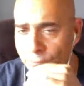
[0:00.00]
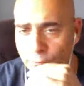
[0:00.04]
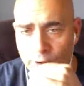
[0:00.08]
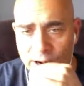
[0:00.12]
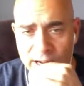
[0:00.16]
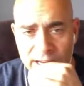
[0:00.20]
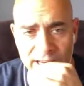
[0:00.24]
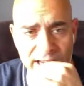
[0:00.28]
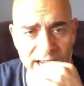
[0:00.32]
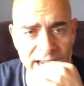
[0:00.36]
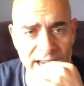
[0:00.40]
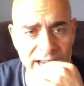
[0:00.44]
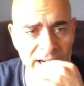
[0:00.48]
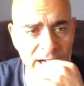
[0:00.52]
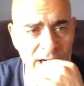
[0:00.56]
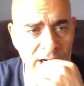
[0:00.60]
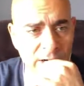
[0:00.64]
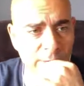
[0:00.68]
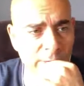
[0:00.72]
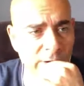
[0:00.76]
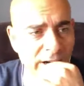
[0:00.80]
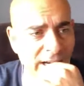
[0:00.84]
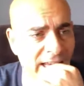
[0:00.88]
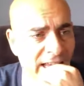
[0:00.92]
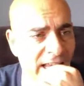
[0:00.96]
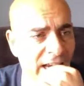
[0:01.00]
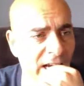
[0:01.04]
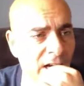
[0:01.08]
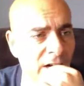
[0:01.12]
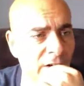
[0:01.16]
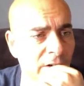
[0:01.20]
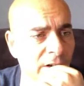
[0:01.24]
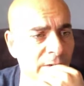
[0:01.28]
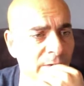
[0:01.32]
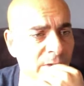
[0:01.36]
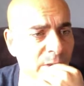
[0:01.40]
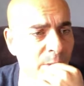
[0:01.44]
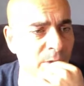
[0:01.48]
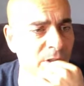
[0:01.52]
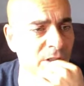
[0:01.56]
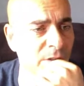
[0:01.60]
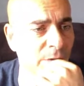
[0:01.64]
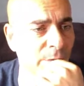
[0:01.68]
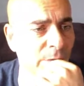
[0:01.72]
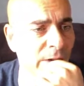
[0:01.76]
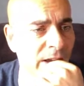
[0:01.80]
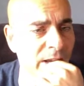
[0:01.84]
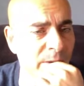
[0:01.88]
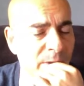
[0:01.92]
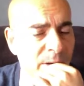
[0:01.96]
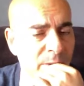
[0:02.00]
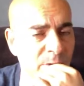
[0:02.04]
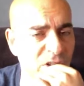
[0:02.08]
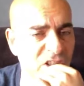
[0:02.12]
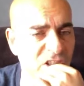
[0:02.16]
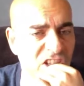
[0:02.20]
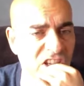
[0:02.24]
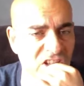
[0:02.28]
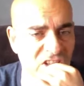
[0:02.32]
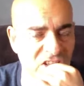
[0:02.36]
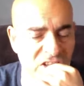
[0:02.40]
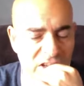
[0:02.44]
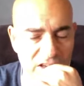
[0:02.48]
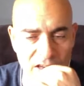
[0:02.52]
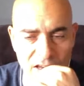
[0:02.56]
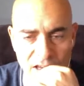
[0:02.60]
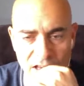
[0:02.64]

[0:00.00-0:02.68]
Frankie Edgar, if he was to fight when he was 60,